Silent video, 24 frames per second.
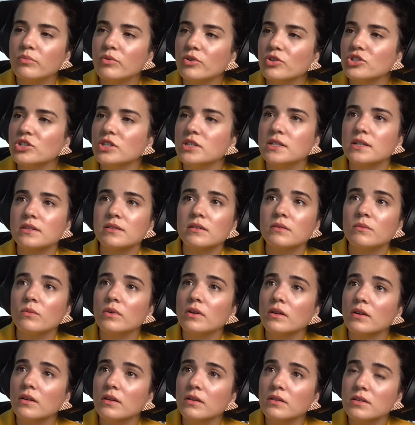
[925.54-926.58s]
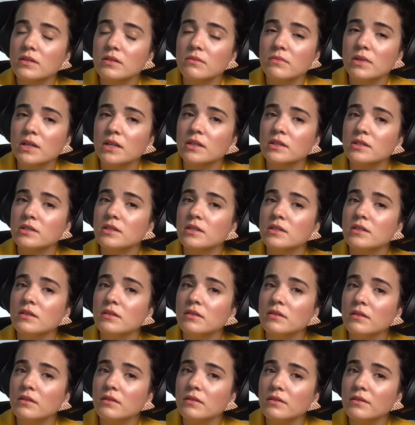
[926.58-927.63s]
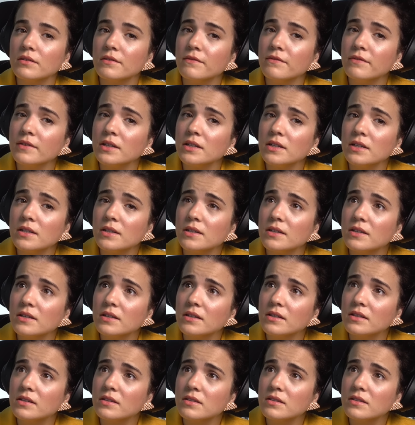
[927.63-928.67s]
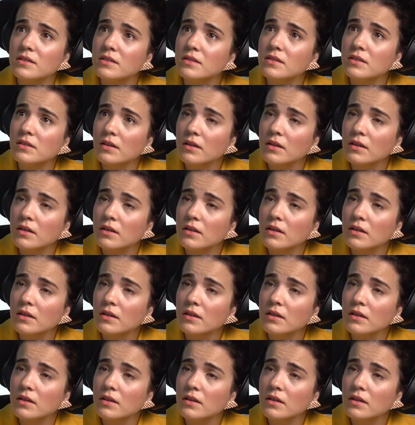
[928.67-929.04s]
She doesn't want to kiss him because she's nervous.